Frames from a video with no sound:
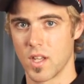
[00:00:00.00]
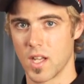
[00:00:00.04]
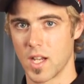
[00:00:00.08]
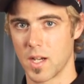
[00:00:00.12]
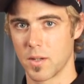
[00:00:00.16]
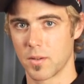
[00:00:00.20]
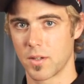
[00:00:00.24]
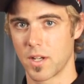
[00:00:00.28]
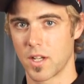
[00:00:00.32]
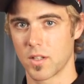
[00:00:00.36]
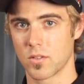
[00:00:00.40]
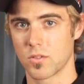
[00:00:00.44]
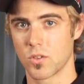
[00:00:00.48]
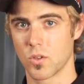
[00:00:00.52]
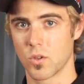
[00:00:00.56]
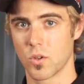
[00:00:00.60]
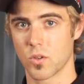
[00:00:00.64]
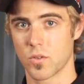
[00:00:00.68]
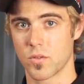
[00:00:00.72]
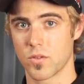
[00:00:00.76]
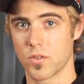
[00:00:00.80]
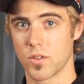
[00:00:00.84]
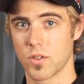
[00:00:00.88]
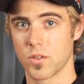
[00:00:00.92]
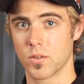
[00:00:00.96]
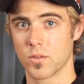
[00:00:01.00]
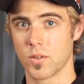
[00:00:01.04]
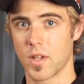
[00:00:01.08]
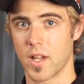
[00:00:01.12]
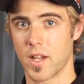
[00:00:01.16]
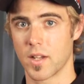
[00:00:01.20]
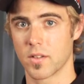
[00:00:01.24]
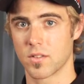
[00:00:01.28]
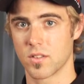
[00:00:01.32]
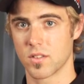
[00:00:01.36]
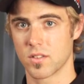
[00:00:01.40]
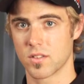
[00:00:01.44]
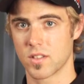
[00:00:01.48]
I will now talk through
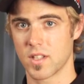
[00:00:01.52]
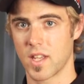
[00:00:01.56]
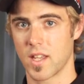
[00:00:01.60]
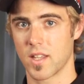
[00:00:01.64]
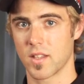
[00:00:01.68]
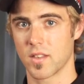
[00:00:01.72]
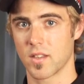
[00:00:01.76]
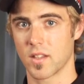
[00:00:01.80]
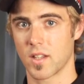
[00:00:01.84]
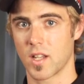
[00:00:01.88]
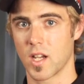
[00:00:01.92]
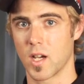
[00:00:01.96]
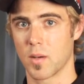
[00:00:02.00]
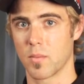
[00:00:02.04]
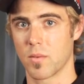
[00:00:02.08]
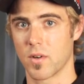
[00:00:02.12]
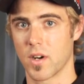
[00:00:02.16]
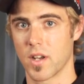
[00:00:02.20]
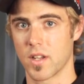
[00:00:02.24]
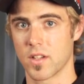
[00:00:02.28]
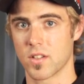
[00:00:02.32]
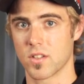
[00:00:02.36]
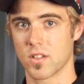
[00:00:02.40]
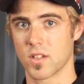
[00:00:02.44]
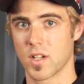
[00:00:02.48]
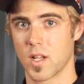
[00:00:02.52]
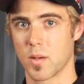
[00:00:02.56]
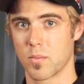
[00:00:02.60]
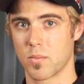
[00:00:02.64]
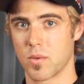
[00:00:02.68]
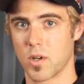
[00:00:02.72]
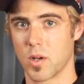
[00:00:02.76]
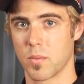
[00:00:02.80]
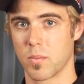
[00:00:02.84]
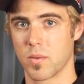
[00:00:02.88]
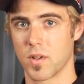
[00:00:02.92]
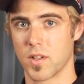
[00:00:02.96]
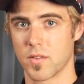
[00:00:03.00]
how to set the carburation up
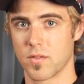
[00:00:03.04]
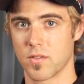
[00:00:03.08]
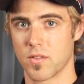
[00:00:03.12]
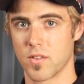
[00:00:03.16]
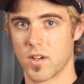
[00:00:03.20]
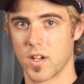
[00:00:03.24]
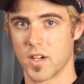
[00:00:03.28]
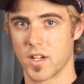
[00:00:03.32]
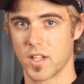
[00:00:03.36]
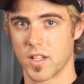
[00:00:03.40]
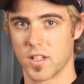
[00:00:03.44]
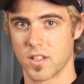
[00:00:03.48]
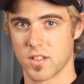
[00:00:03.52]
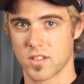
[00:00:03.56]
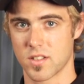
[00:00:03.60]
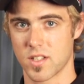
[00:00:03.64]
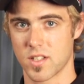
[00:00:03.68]
properly for riding in the